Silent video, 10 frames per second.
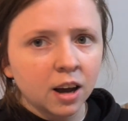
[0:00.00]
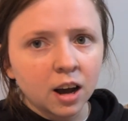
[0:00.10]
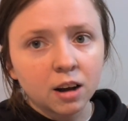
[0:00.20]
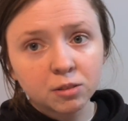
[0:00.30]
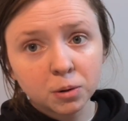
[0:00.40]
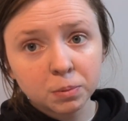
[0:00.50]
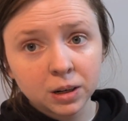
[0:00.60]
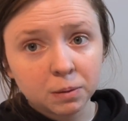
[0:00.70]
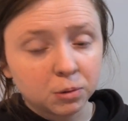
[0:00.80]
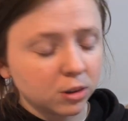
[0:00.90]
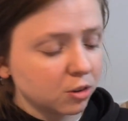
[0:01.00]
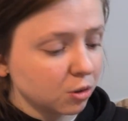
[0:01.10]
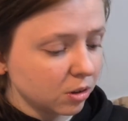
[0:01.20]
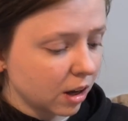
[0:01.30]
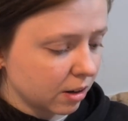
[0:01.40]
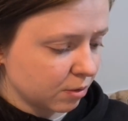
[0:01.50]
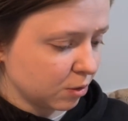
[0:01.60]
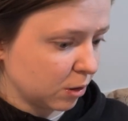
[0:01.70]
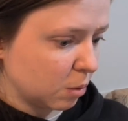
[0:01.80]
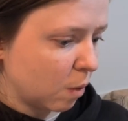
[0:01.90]
have not been able to do that
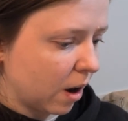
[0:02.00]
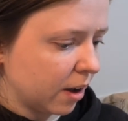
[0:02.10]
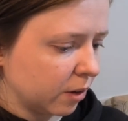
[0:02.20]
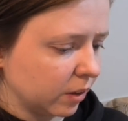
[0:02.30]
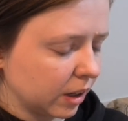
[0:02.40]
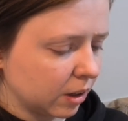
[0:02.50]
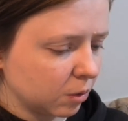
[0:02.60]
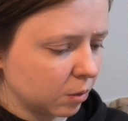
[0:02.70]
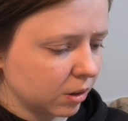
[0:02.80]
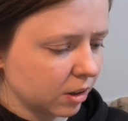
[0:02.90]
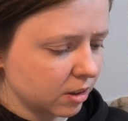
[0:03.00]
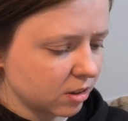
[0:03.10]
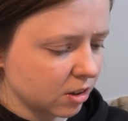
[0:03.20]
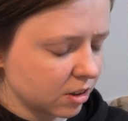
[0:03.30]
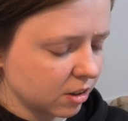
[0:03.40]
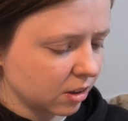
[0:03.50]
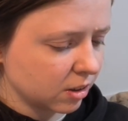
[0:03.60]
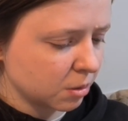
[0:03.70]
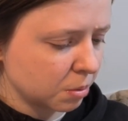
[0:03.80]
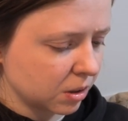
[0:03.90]
for a while now with these
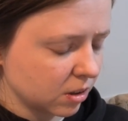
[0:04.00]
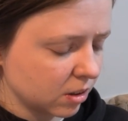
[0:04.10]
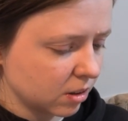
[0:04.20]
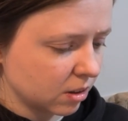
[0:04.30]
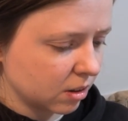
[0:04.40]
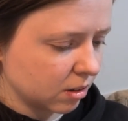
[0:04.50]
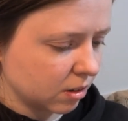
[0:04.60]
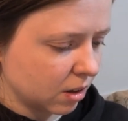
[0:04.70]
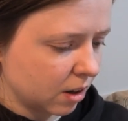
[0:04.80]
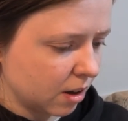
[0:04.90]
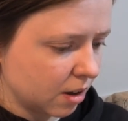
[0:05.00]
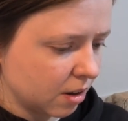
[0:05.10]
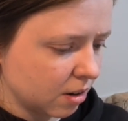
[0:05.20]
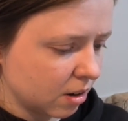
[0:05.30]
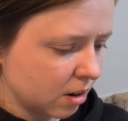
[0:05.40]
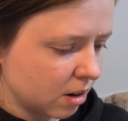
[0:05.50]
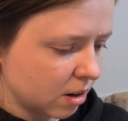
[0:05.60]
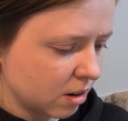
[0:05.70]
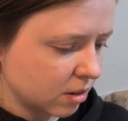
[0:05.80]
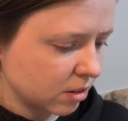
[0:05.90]
circulars because they
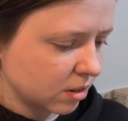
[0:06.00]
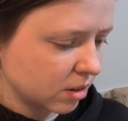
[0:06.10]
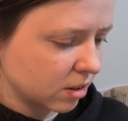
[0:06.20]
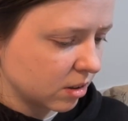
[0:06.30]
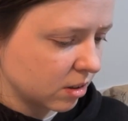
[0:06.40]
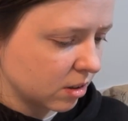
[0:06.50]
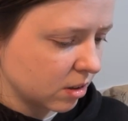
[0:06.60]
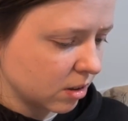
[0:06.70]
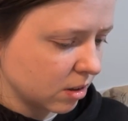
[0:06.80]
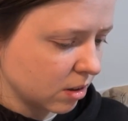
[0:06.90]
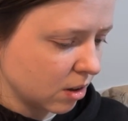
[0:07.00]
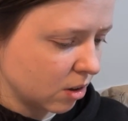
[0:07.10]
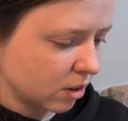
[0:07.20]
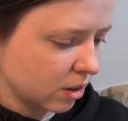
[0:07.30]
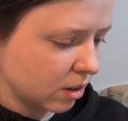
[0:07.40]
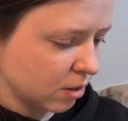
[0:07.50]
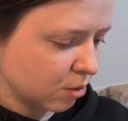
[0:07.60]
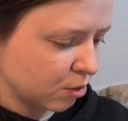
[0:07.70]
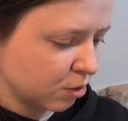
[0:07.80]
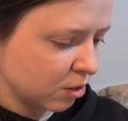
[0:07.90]
aren't long
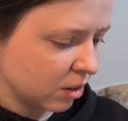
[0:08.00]
enough.